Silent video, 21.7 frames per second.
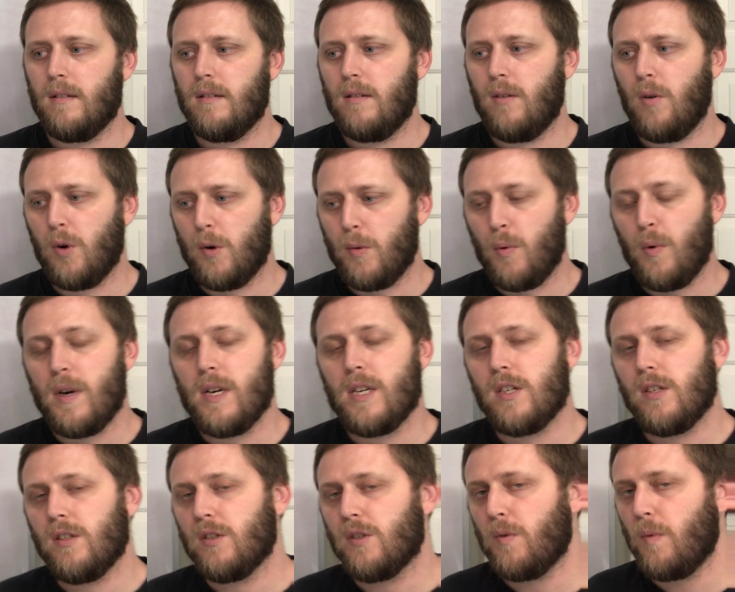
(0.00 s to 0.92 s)

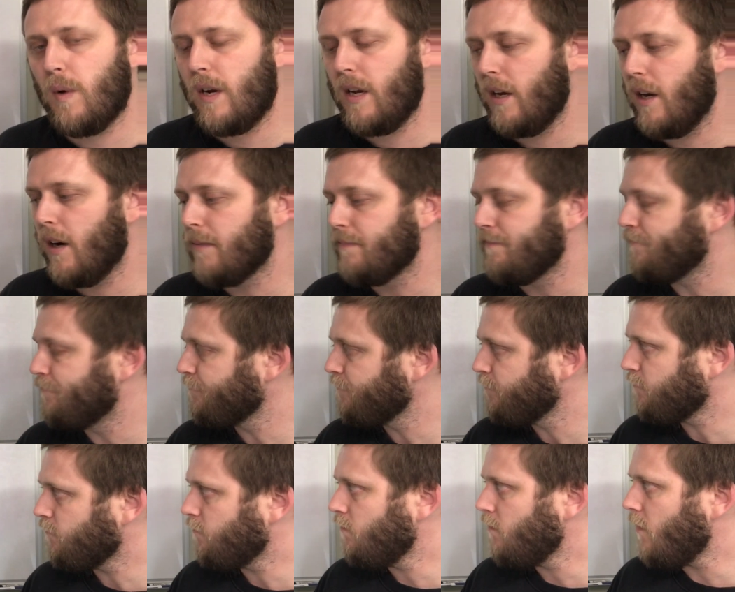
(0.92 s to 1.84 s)
corporation's the way to go.
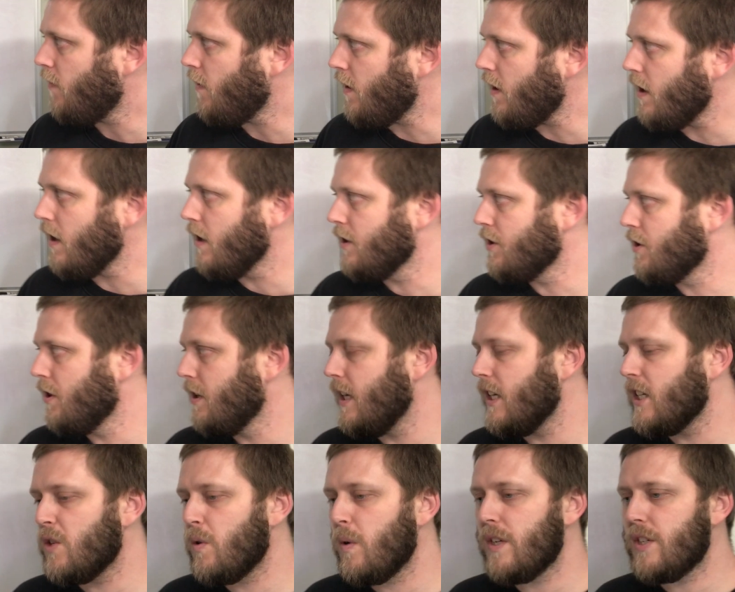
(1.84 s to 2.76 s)
So the
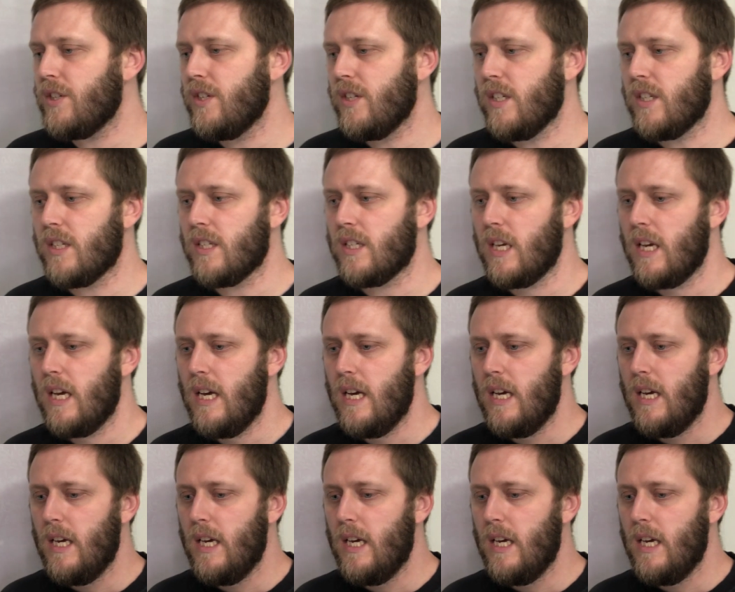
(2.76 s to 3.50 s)
next question is,